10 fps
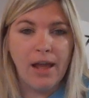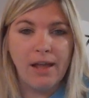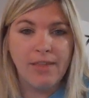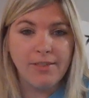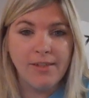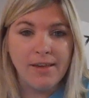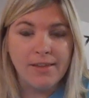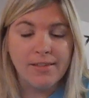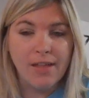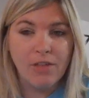That's
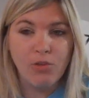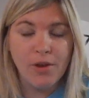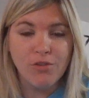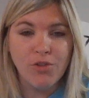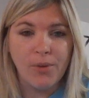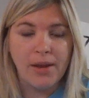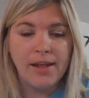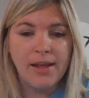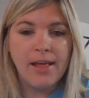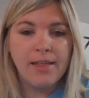it. That's what you're
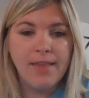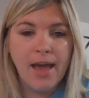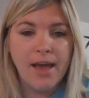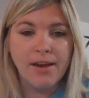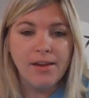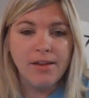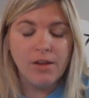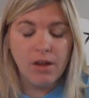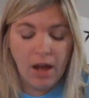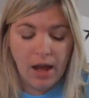doing. Then
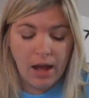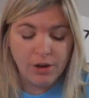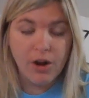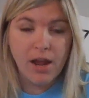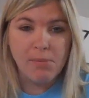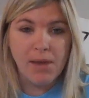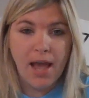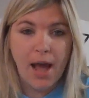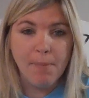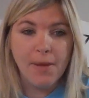on your Amy
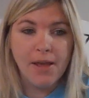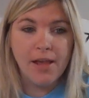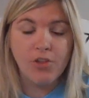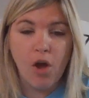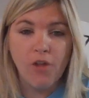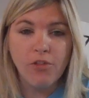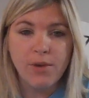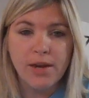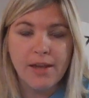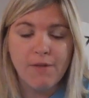app. It's also
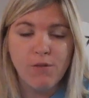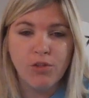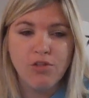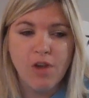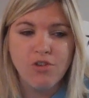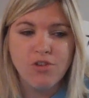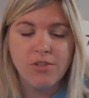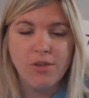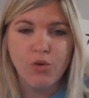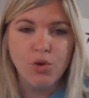going to give you
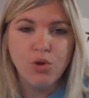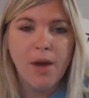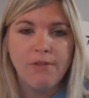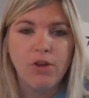suggestions of who you haven't